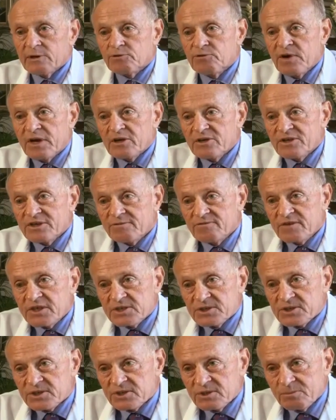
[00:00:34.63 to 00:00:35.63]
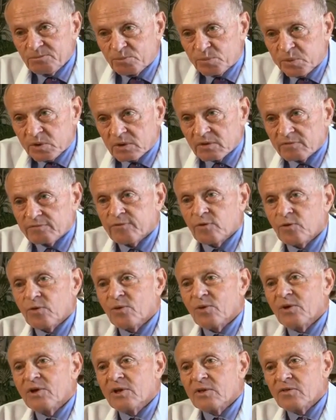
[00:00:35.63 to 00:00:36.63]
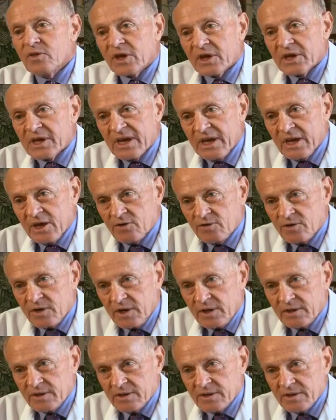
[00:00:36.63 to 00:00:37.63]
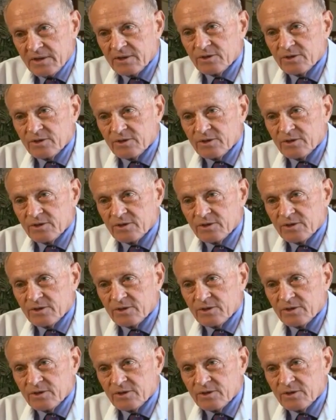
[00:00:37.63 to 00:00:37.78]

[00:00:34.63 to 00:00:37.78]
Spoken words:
relatively simple for the carer